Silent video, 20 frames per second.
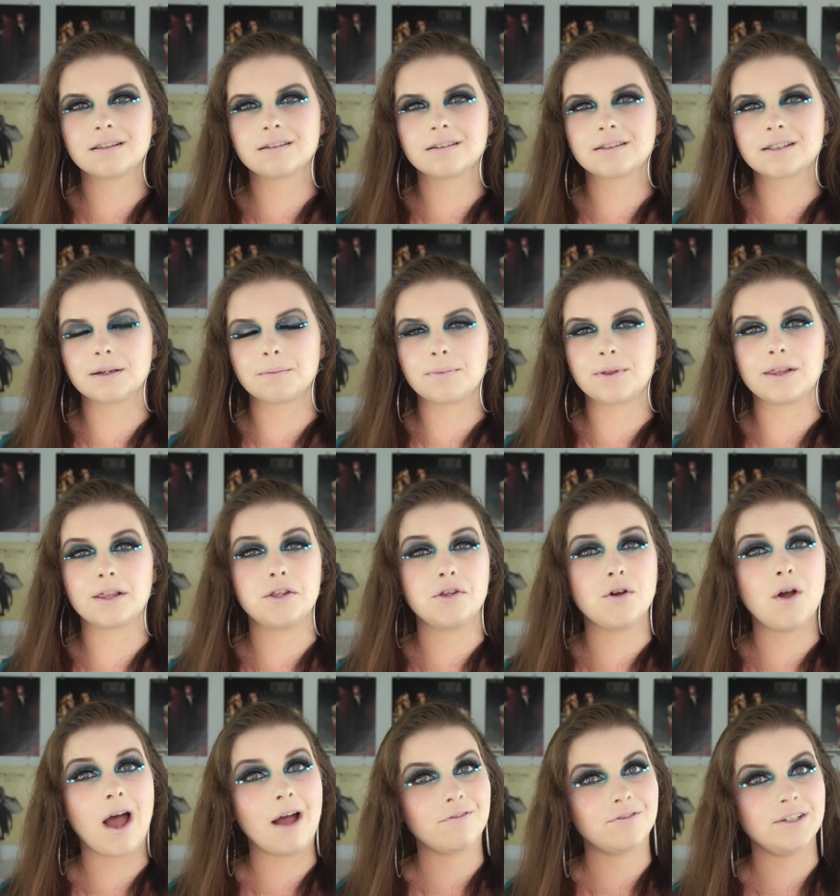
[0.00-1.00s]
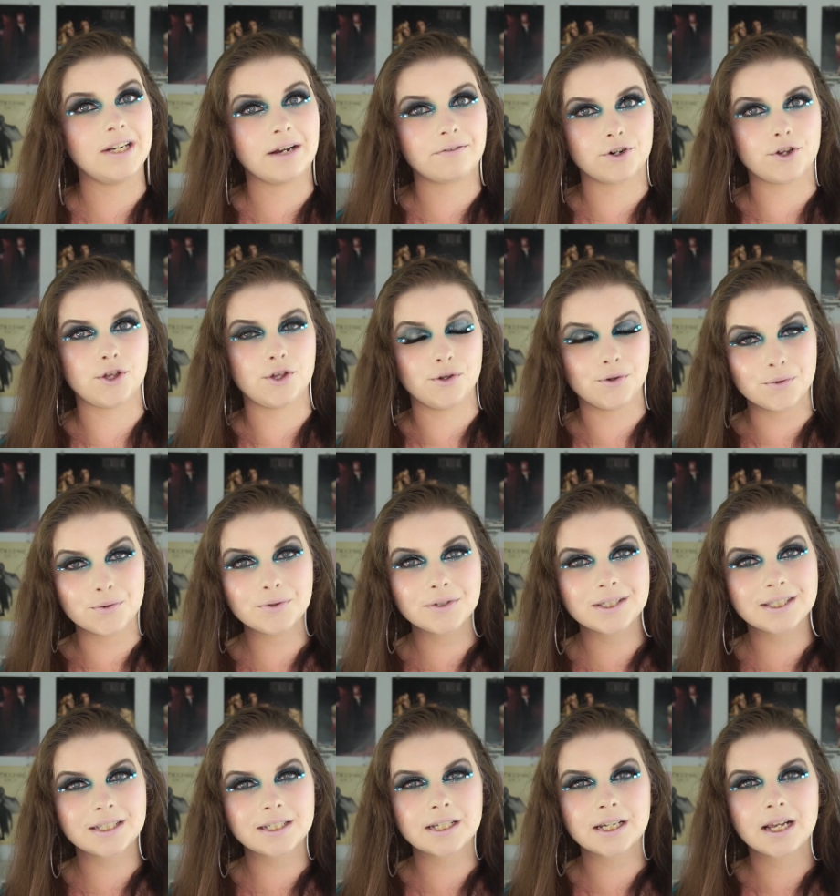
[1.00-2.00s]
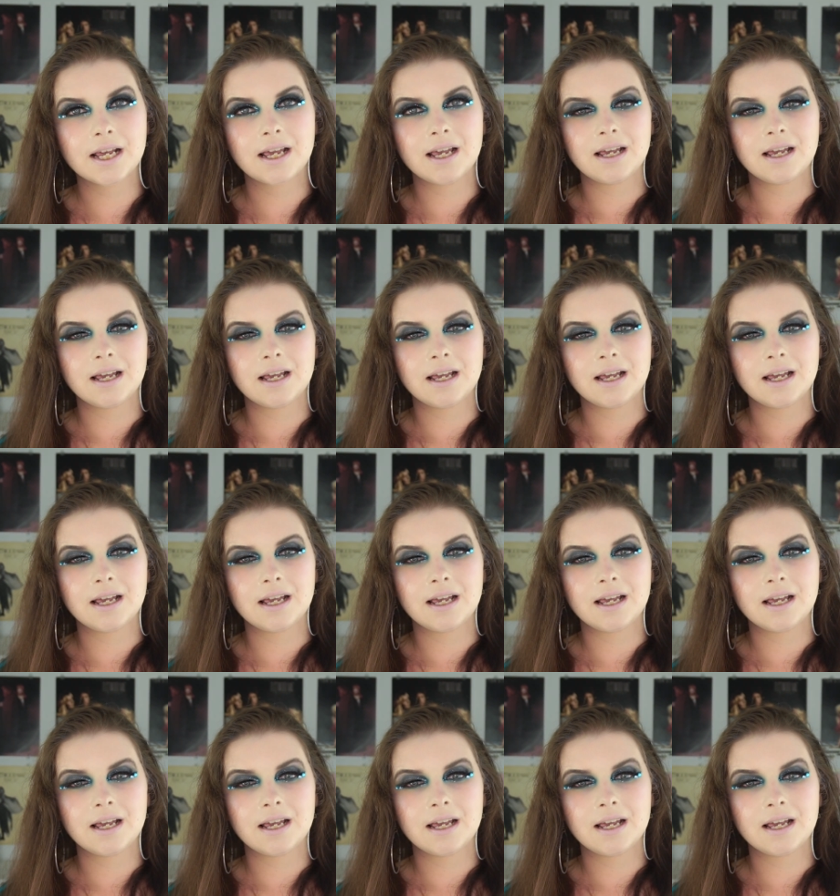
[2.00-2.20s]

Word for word: something that you have never used.